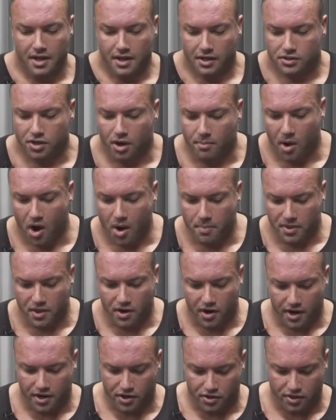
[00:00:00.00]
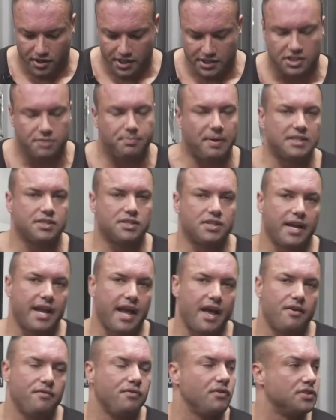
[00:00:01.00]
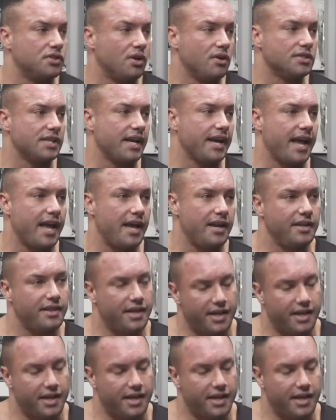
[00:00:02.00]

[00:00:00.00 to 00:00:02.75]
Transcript: So I'm hoping that I can do this as best as I can for as long as I can, and